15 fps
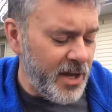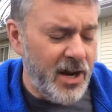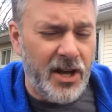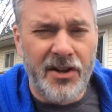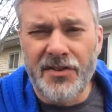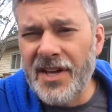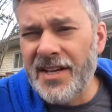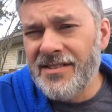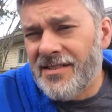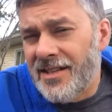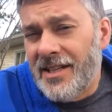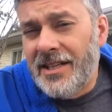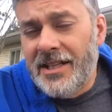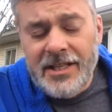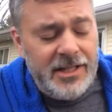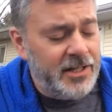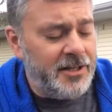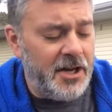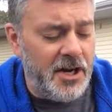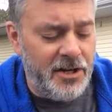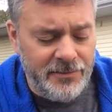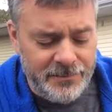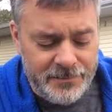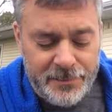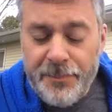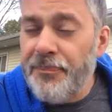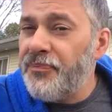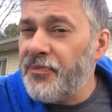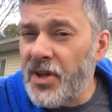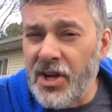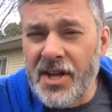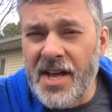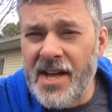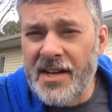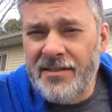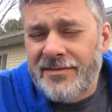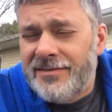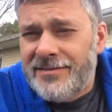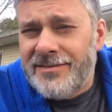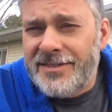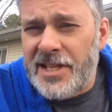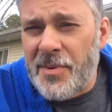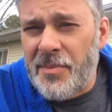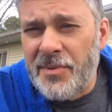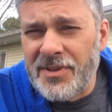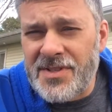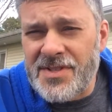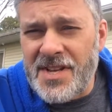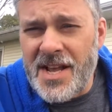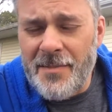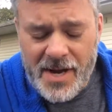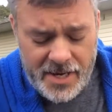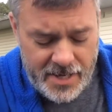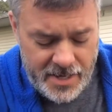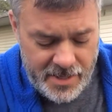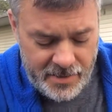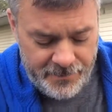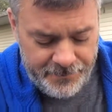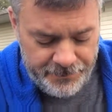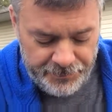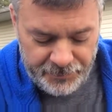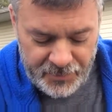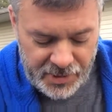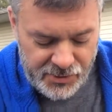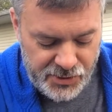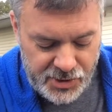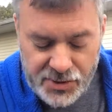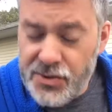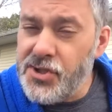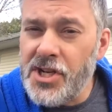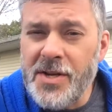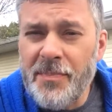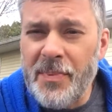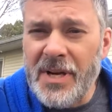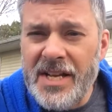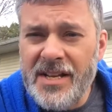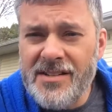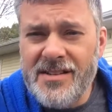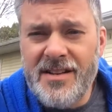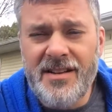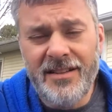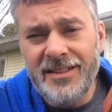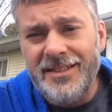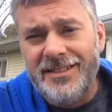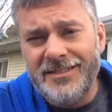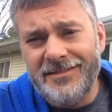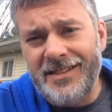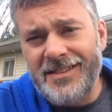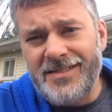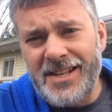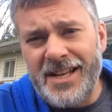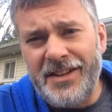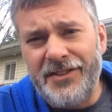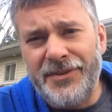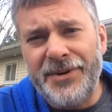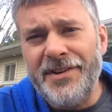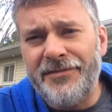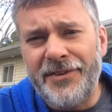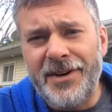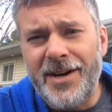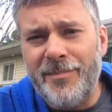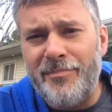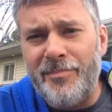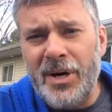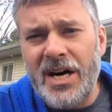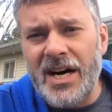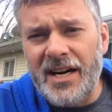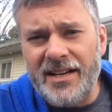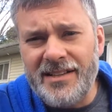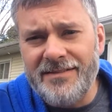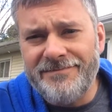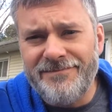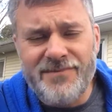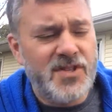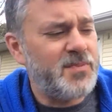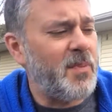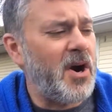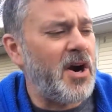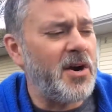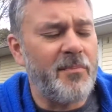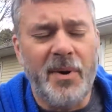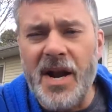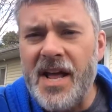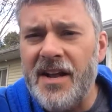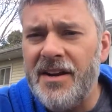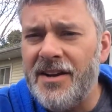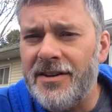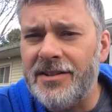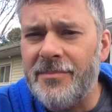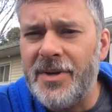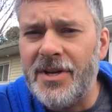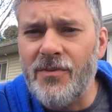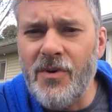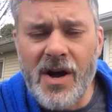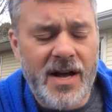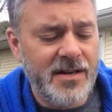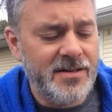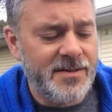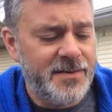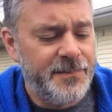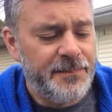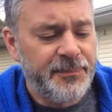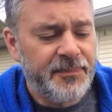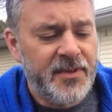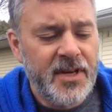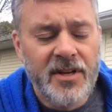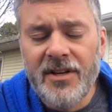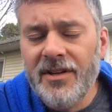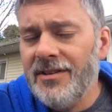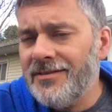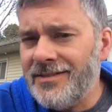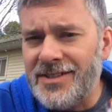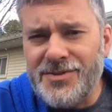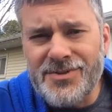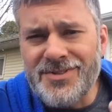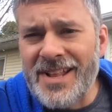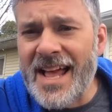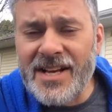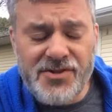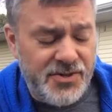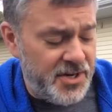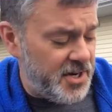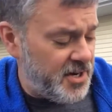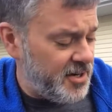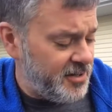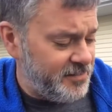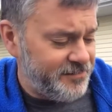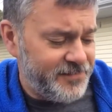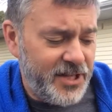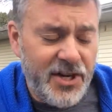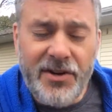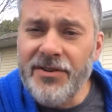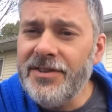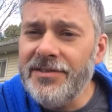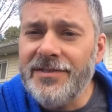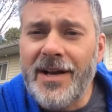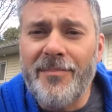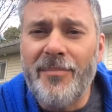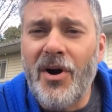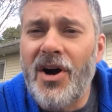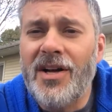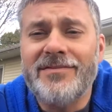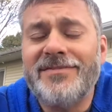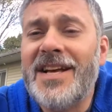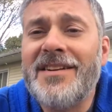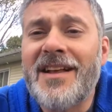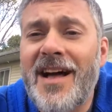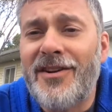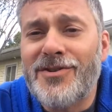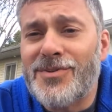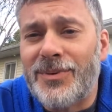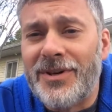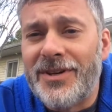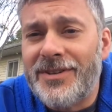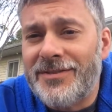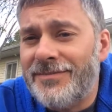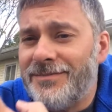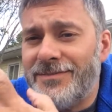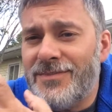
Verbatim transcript: Other things, you know, again, keeping with the same idea, it's just cheap and easy. That's like three for a buck. Spartan brand here in the Midwest. This was last year, you know, I bought $10 worth.